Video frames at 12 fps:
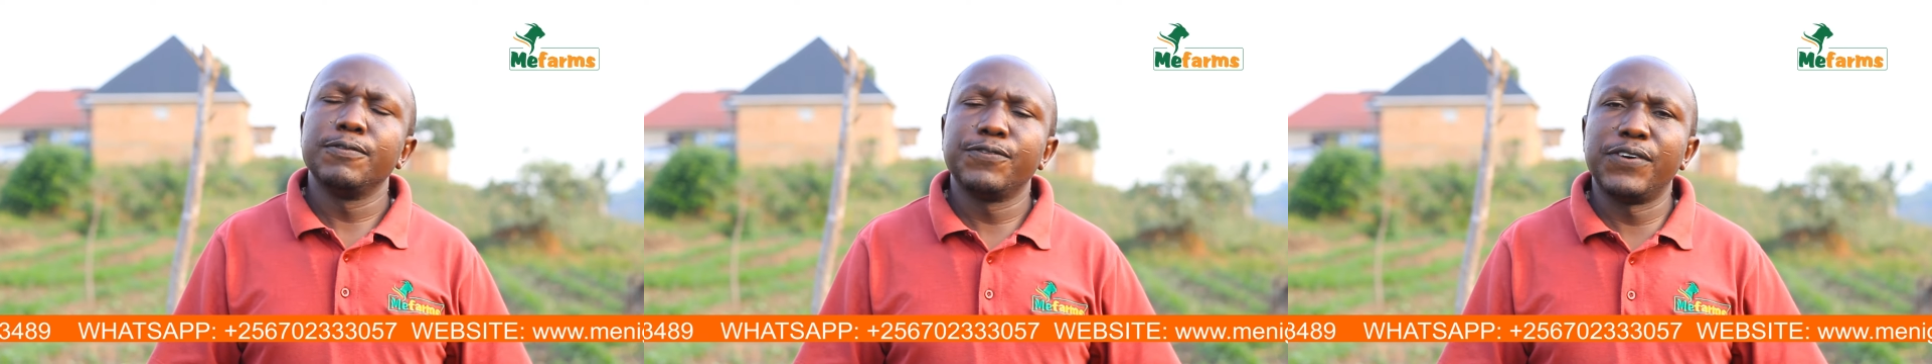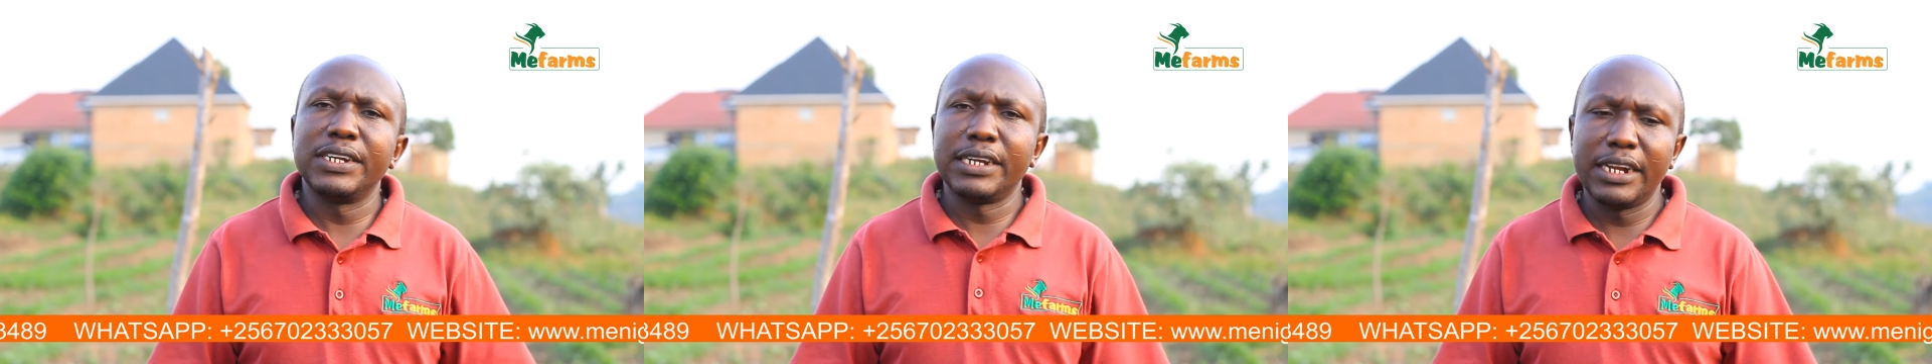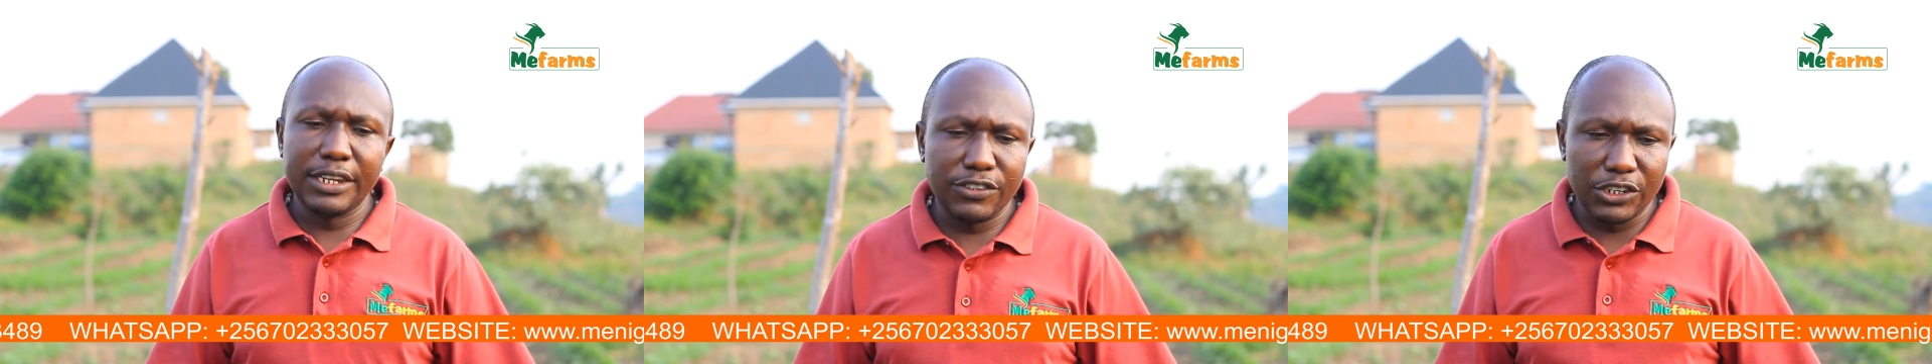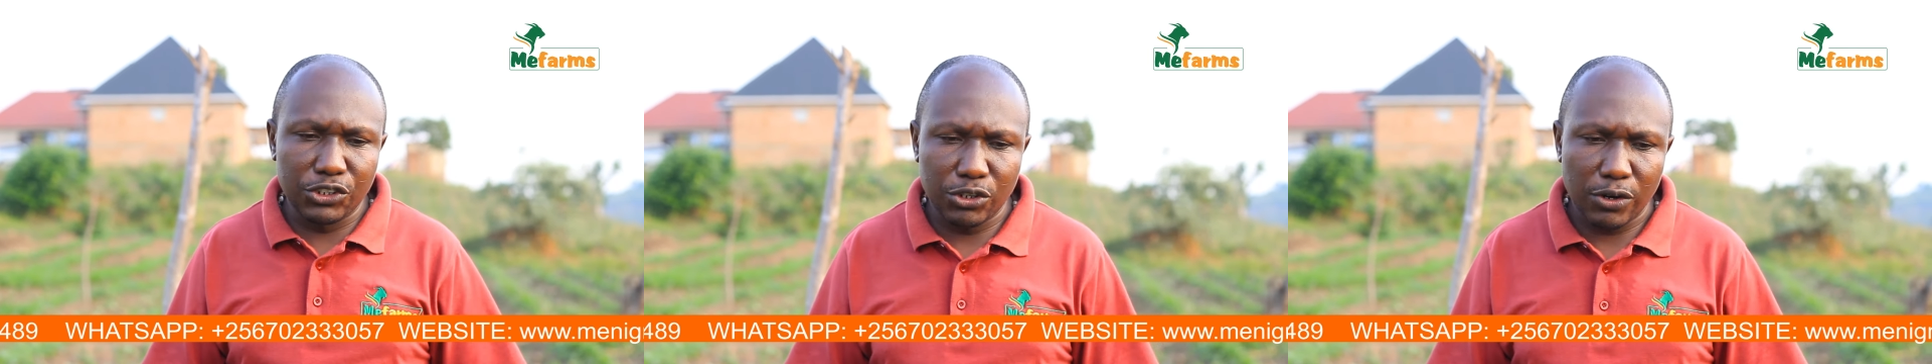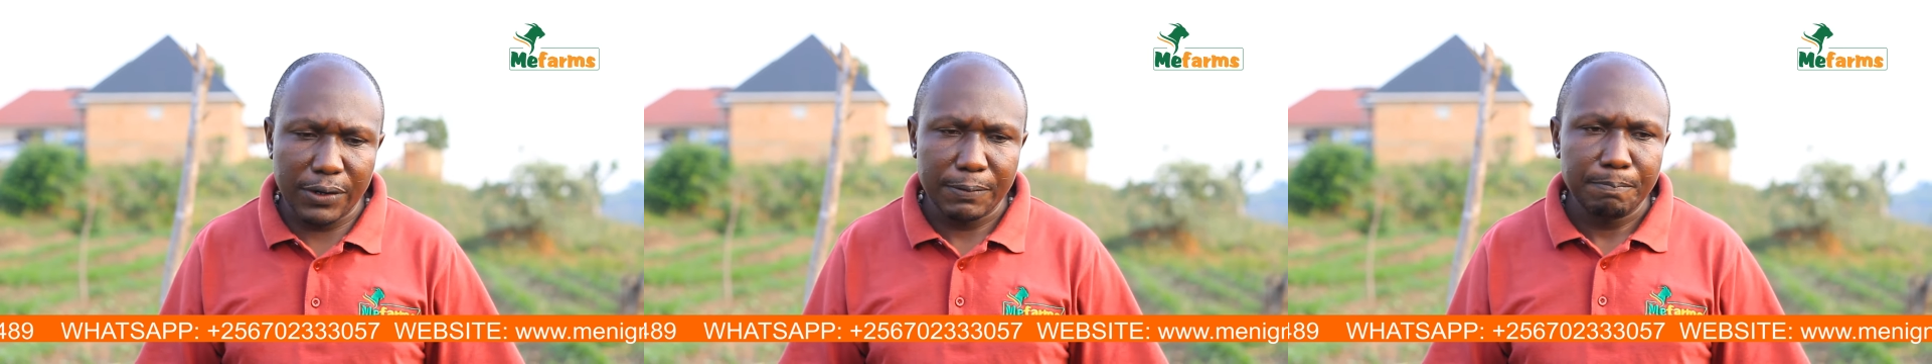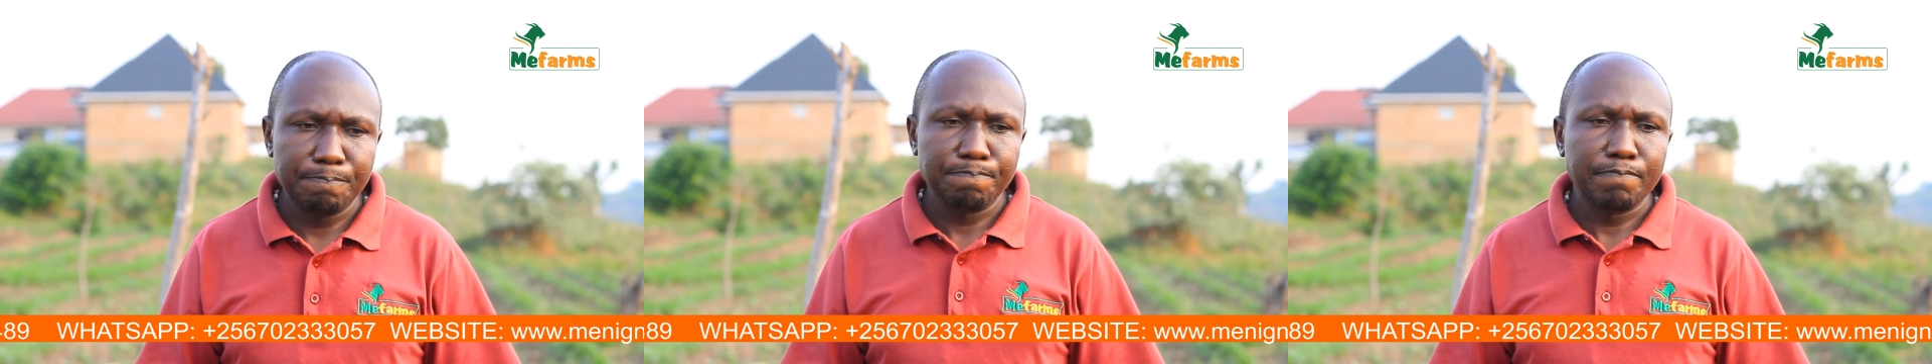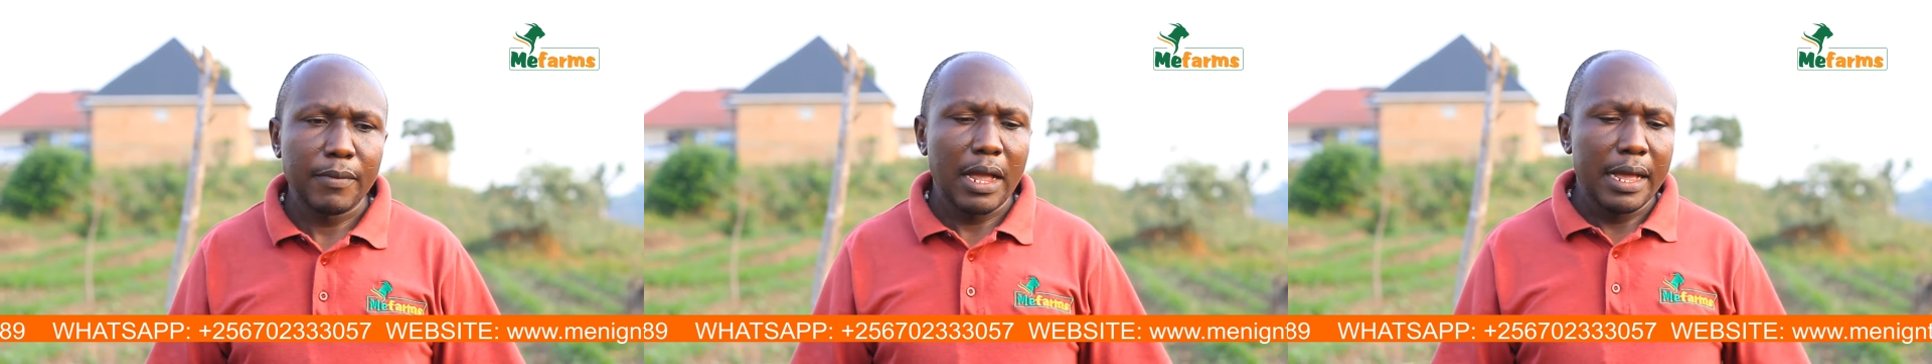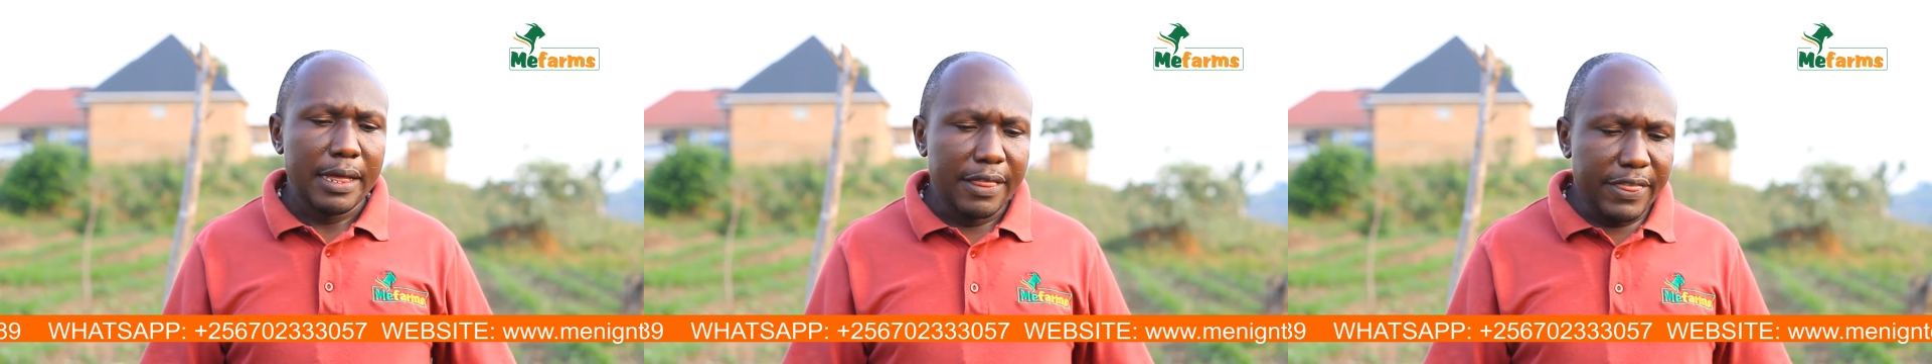fertilization.
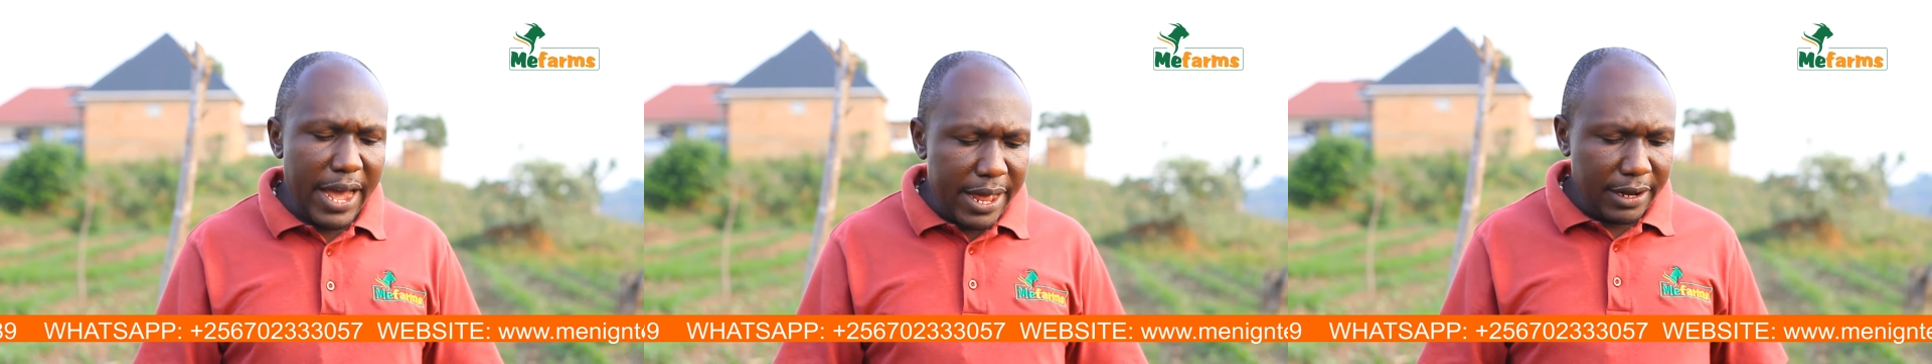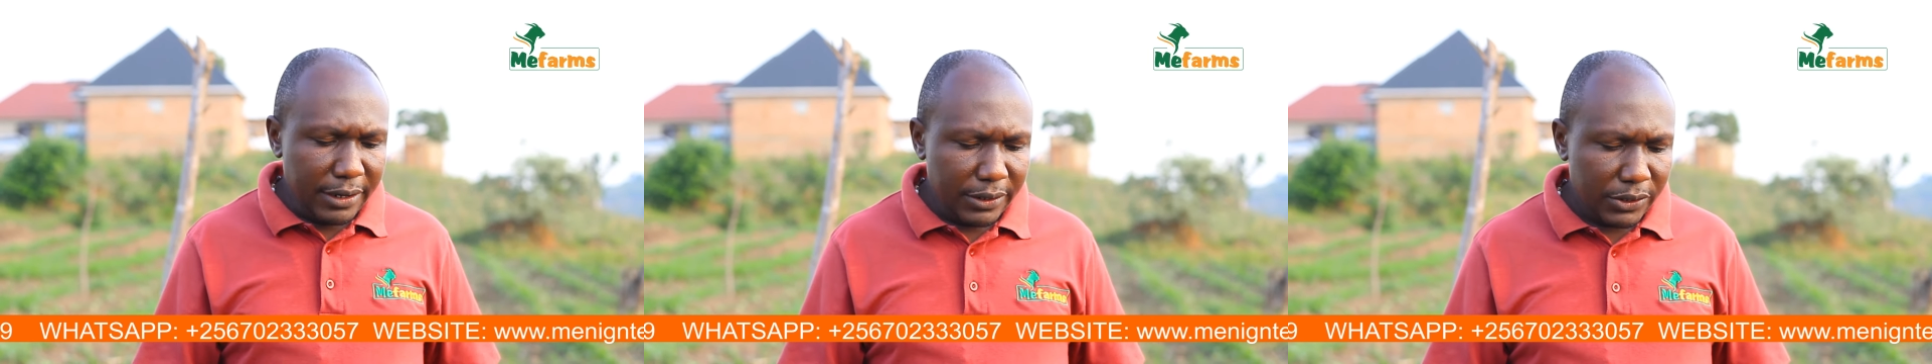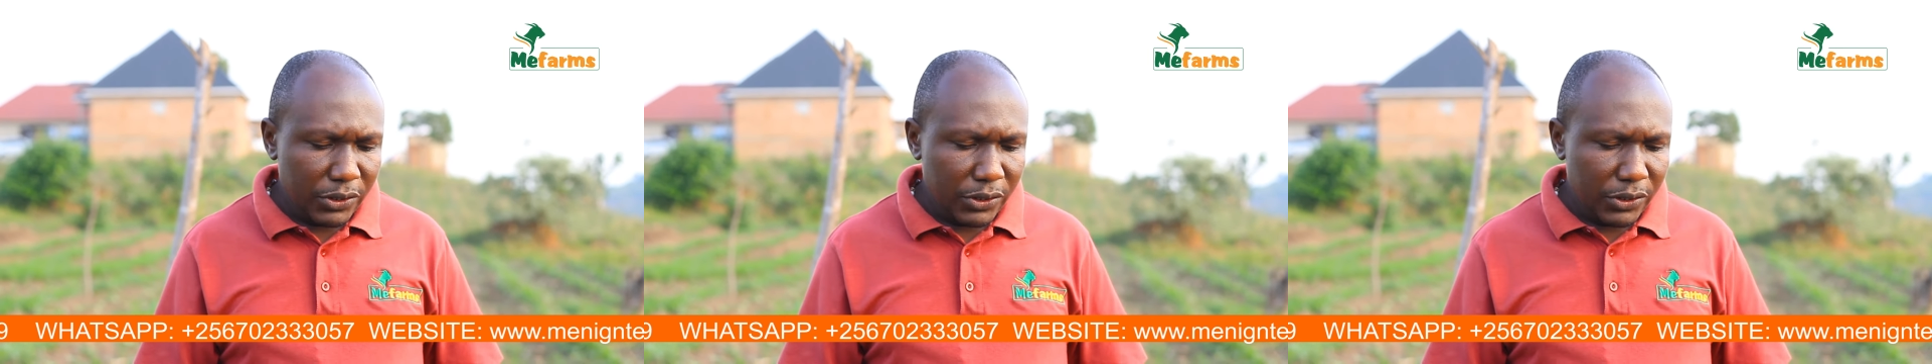Then